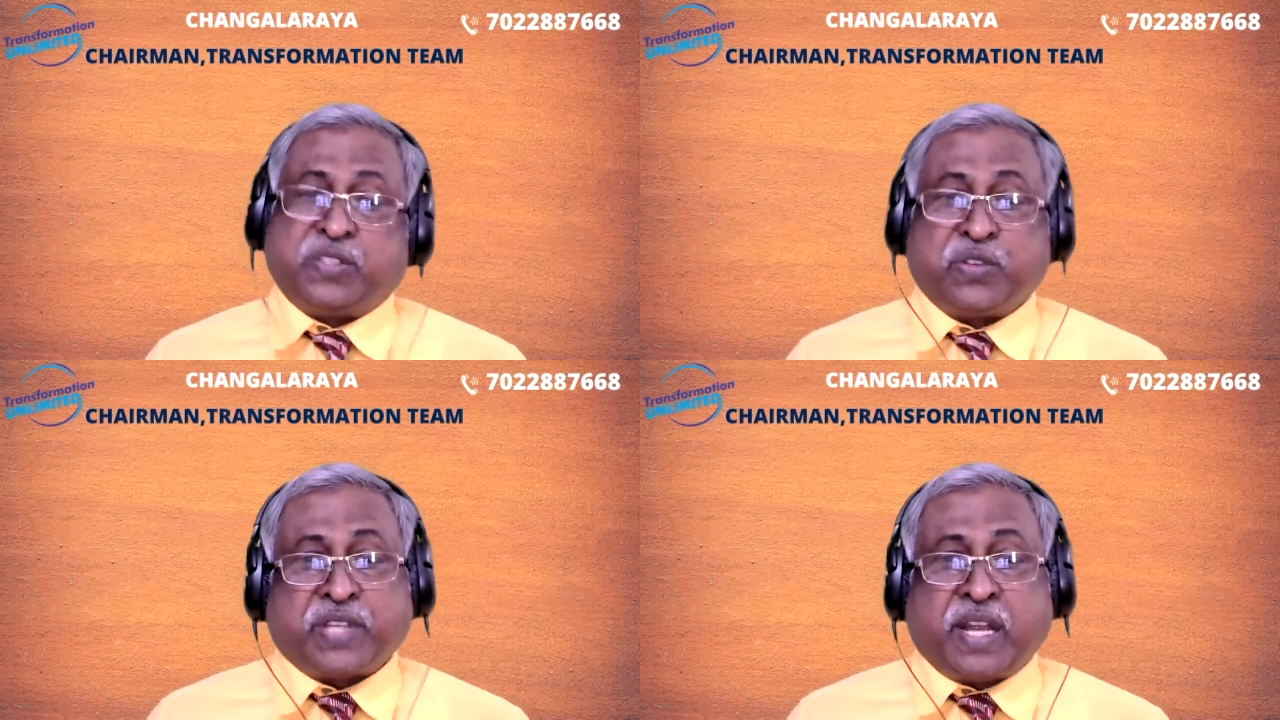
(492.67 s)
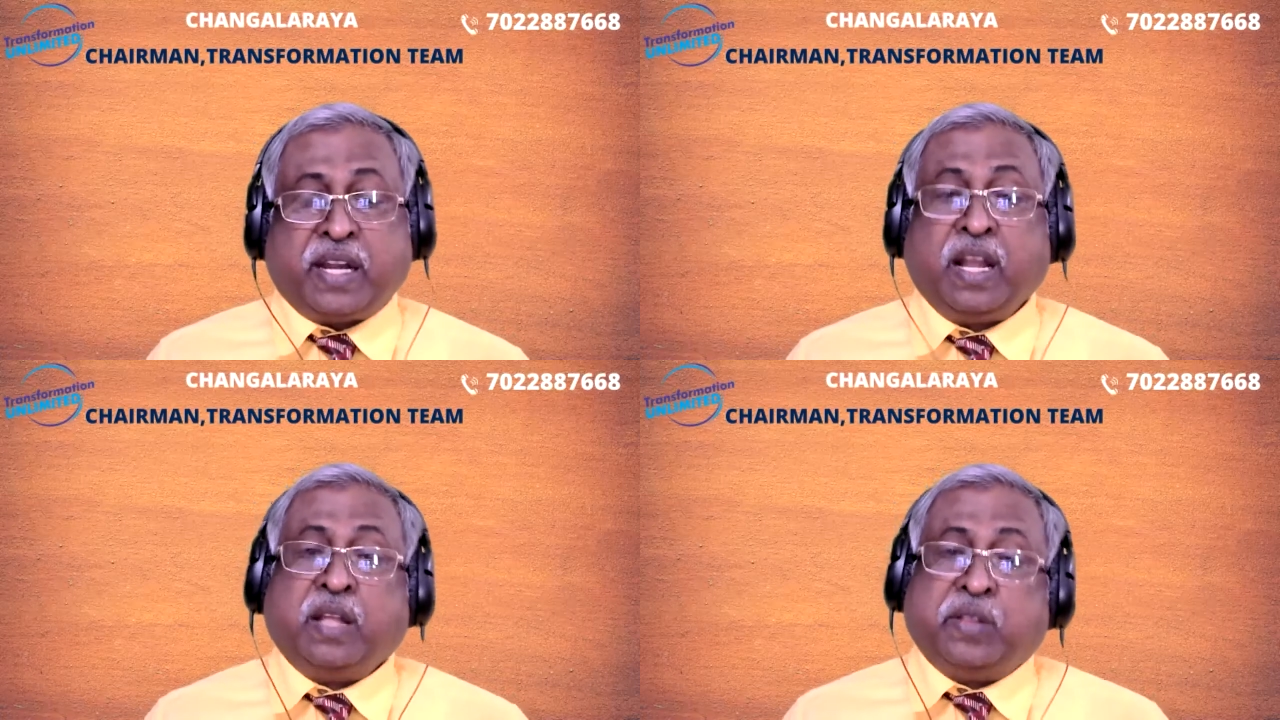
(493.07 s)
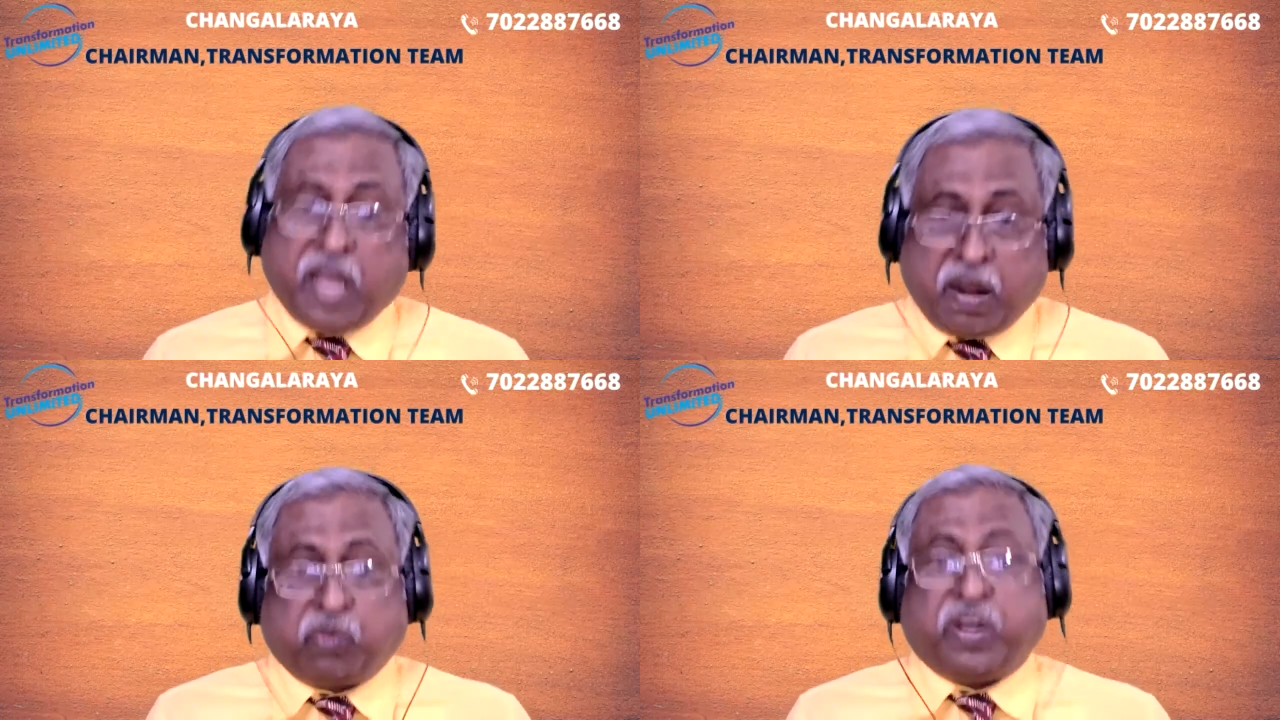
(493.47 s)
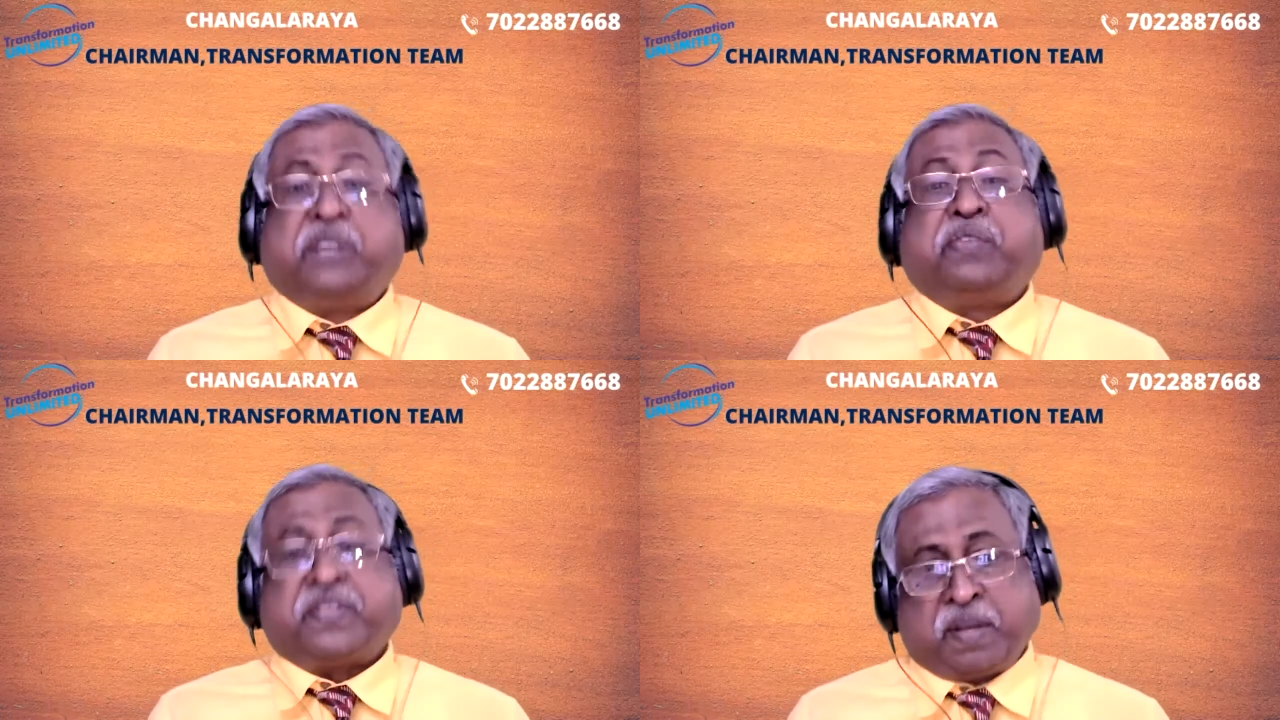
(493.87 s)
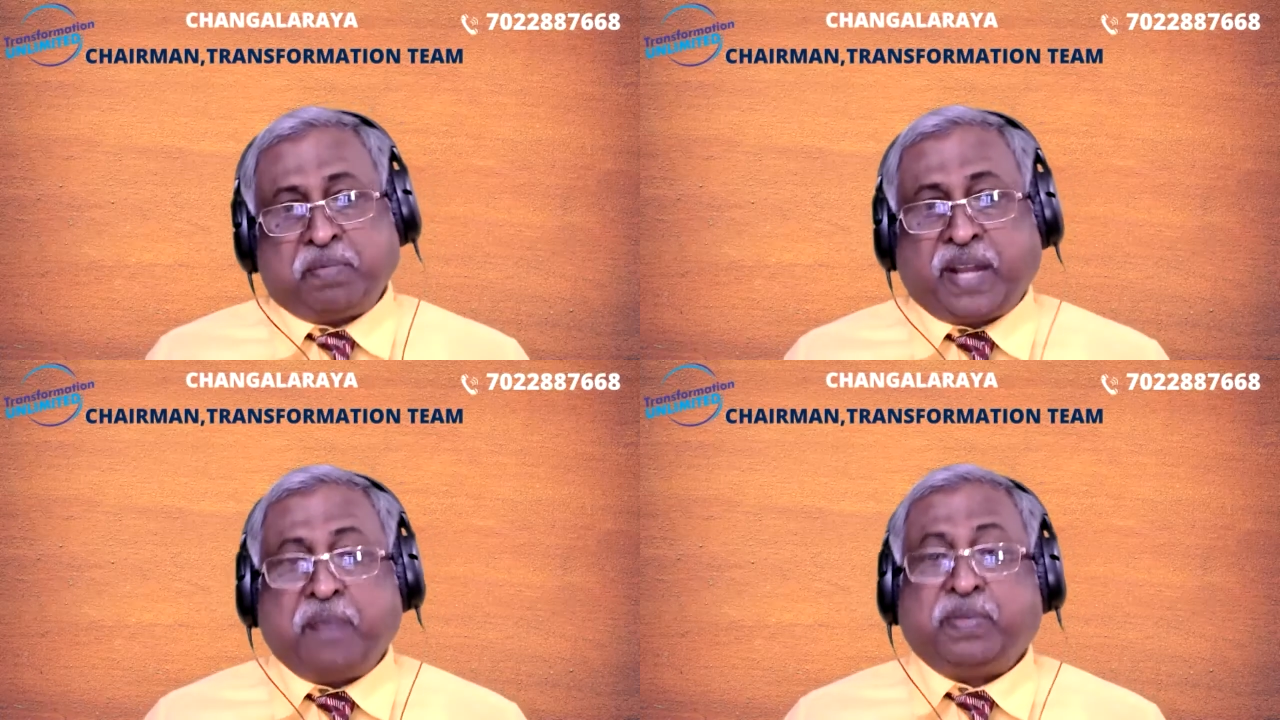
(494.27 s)
As you said, they have to wait for
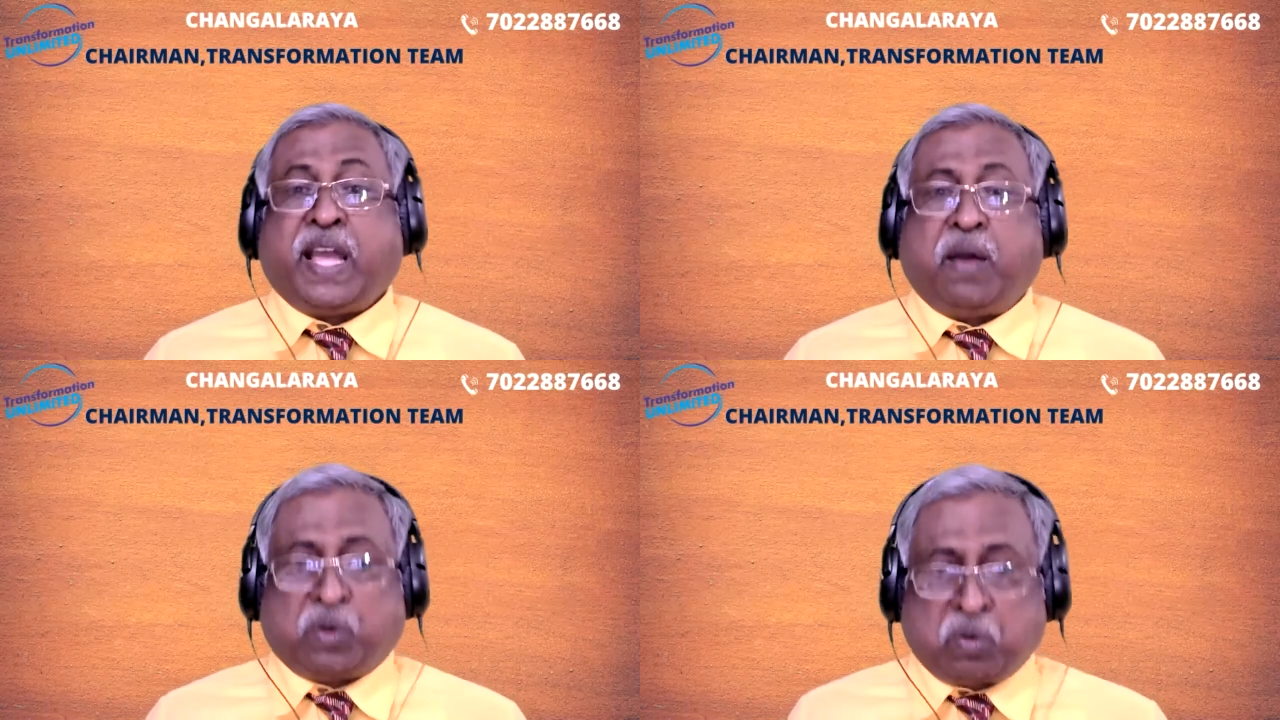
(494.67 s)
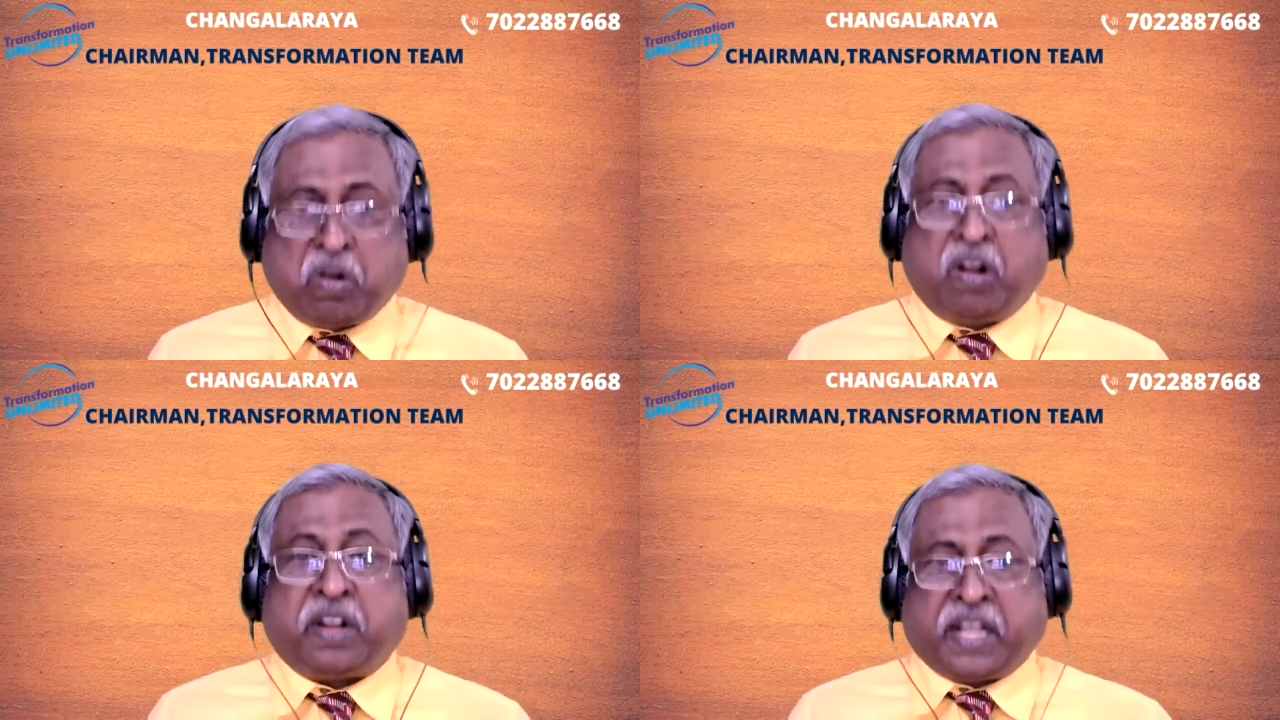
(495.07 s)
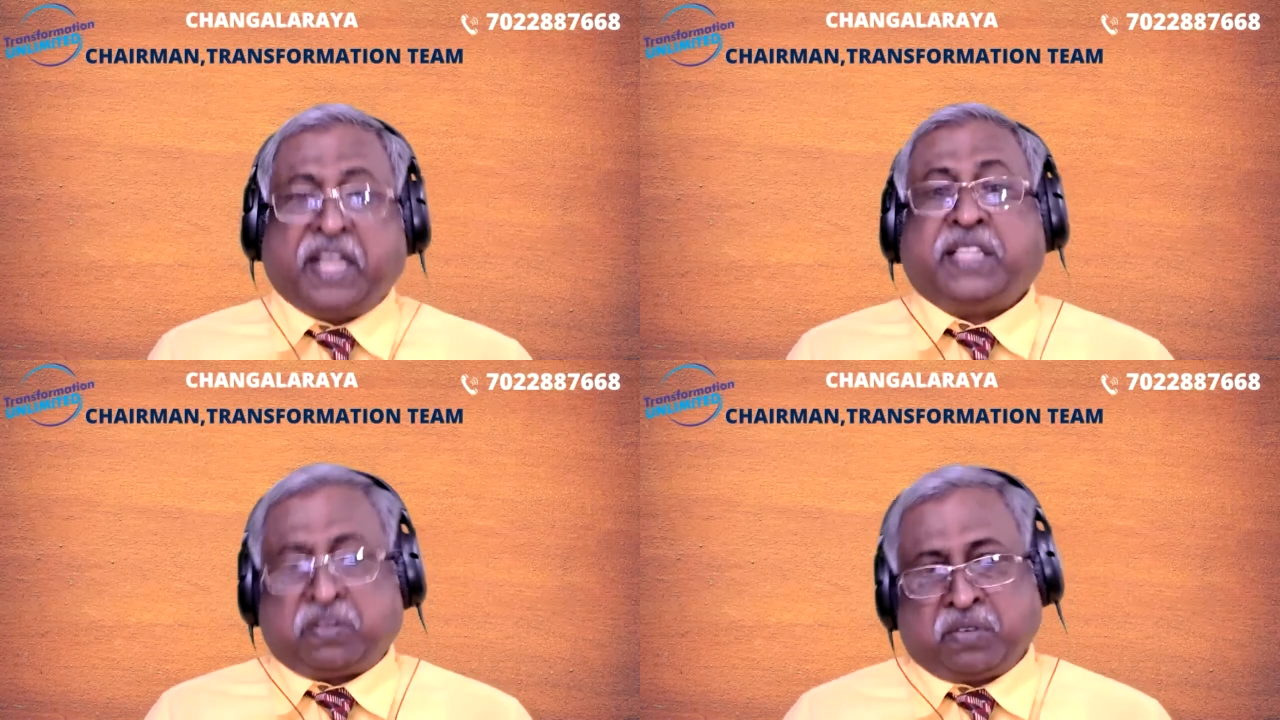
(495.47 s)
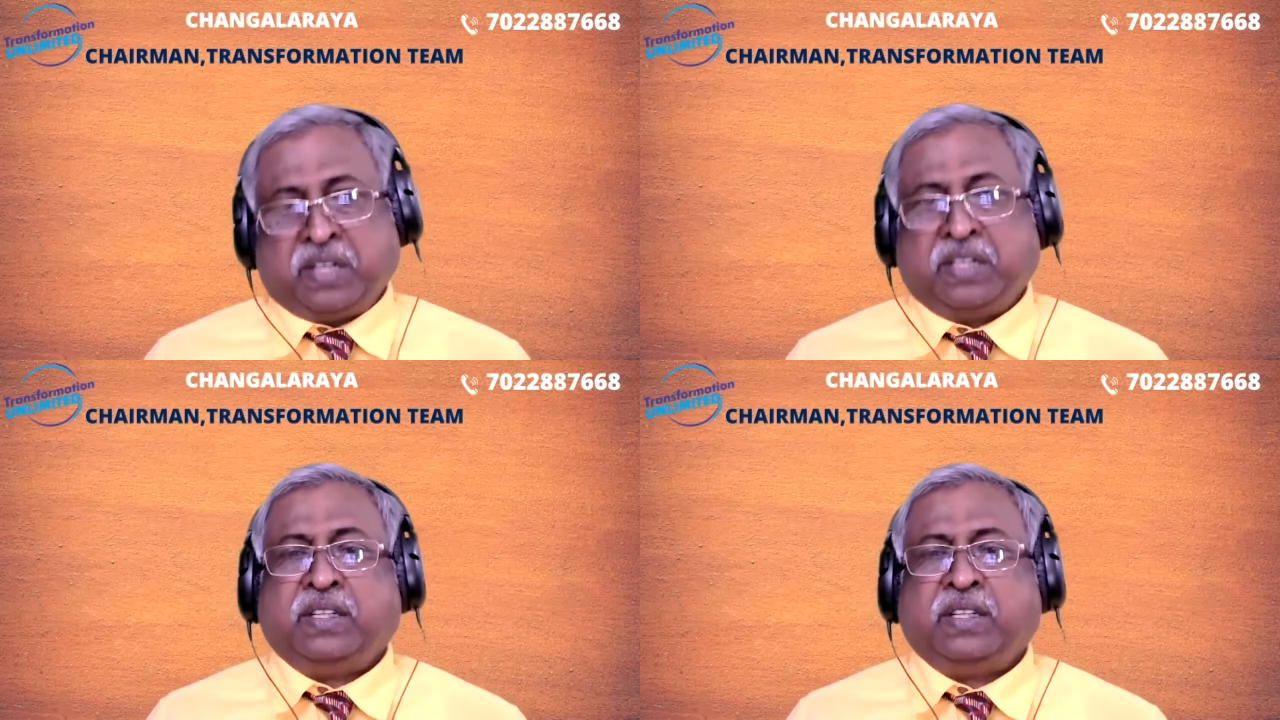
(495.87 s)
some time. They have to go on trying that one.